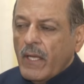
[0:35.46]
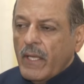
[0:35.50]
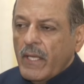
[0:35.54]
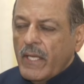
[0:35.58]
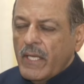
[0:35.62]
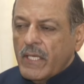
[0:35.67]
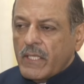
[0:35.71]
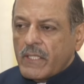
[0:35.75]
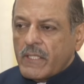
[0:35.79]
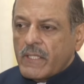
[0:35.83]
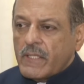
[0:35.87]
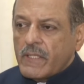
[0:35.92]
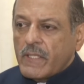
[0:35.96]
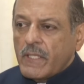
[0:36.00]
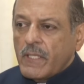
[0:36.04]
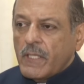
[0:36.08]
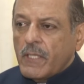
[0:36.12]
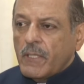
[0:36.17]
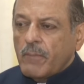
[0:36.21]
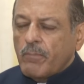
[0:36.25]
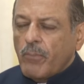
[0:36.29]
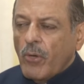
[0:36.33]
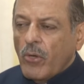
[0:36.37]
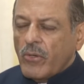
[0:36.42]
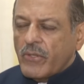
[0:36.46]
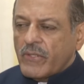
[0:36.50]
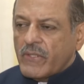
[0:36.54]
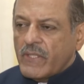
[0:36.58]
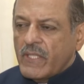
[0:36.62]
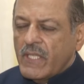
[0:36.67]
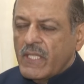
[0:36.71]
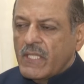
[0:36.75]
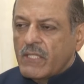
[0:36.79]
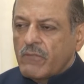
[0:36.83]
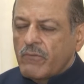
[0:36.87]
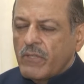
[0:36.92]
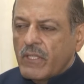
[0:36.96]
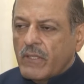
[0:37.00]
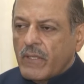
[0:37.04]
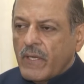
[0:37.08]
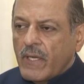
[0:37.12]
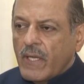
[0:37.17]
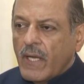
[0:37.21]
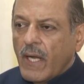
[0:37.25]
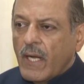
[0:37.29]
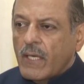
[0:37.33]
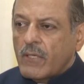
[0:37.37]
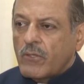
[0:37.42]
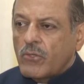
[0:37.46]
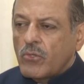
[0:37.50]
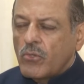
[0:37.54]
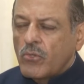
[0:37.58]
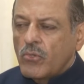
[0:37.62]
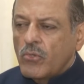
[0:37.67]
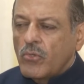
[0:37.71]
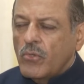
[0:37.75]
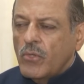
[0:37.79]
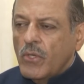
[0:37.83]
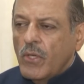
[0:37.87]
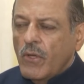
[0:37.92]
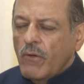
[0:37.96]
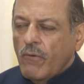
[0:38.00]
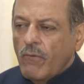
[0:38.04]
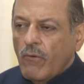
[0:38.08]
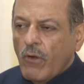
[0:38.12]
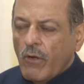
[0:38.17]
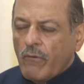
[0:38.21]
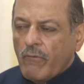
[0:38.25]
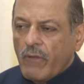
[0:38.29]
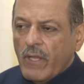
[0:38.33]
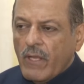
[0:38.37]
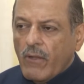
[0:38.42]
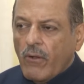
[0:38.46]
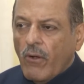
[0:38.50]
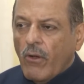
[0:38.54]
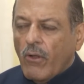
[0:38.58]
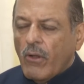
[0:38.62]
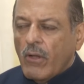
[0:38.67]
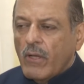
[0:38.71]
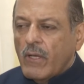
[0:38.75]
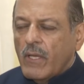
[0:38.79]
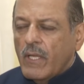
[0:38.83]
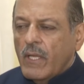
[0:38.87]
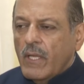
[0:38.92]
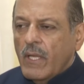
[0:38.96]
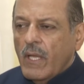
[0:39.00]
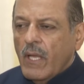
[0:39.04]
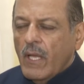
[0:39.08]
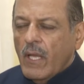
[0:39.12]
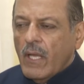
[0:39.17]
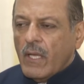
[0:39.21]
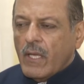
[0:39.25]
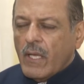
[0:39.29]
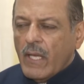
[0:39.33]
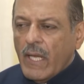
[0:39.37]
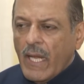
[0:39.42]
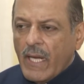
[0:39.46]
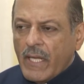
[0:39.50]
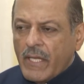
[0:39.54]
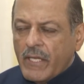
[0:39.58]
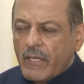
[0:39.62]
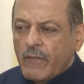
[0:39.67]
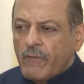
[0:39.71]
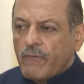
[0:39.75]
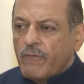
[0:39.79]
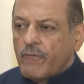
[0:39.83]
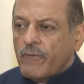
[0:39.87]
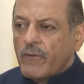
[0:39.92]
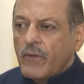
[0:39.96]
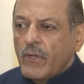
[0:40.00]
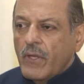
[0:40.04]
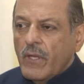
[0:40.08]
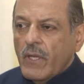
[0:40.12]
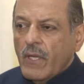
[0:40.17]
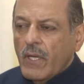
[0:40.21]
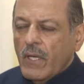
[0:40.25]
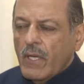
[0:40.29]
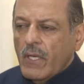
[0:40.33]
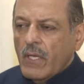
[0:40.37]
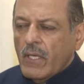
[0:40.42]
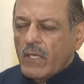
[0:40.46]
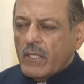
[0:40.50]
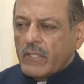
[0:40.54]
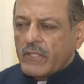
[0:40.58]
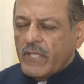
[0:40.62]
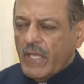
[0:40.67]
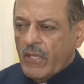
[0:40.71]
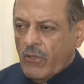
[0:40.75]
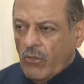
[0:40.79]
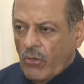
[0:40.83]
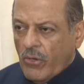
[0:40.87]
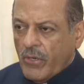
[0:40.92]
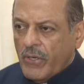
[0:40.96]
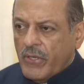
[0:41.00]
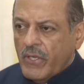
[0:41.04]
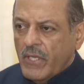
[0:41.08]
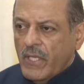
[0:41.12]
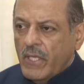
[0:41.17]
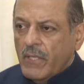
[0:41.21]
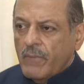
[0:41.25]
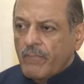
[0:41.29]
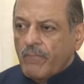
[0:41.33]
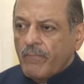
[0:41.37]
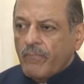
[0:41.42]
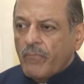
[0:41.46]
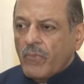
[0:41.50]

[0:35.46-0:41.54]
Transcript: its policies with regard to what we call a collective security.